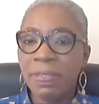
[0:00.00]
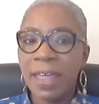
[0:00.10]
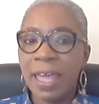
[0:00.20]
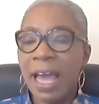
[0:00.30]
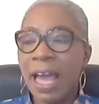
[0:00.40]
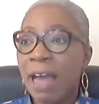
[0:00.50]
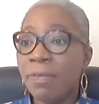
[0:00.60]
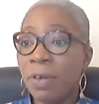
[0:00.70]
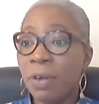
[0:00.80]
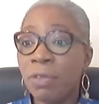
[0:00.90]
They
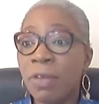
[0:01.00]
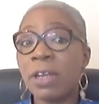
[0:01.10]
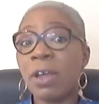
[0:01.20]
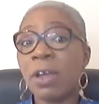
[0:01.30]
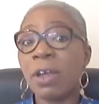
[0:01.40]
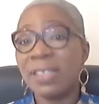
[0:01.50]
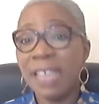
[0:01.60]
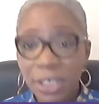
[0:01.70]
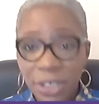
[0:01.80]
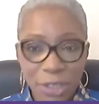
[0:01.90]
have great
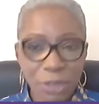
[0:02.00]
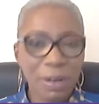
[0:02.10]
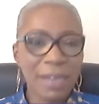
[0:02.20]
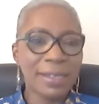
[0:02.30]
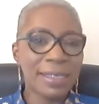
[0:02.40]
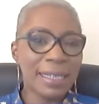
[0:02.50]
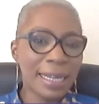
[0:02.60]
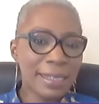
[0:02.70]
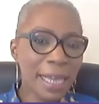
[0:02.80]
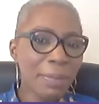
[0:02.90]
conversations around the
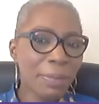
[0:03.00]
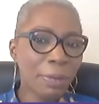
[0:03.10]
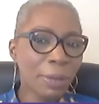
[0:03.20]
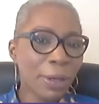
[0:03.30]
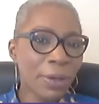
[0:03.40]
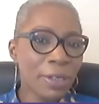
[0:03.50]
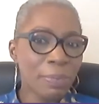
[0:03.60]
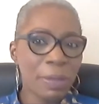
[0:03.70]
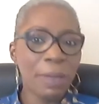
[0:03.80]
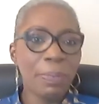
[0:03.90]
dinner table
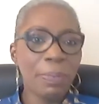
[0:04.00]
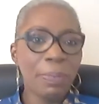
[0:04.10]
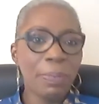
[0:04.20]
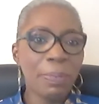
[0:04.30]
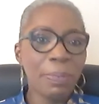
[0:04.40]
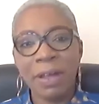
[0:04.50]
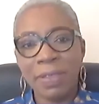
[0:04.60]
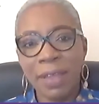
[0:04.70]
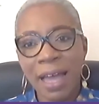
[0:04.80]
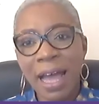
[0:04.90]
because people
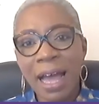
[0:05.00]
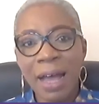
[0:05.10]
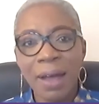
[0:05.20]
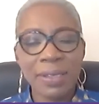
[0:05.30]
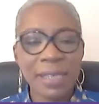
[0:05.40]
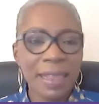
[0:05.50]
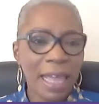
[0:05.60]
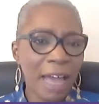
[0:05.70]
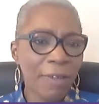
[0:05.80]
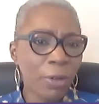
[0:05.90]
come the
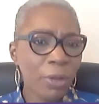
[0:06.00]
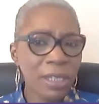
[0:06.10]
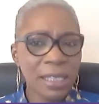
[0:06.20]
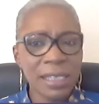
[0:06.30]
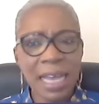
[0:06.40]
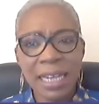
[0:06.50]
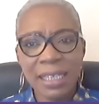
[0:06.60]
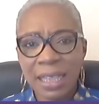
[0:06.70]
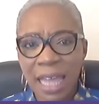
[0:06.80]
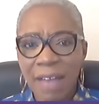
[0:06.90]
house and they have all this intelligence,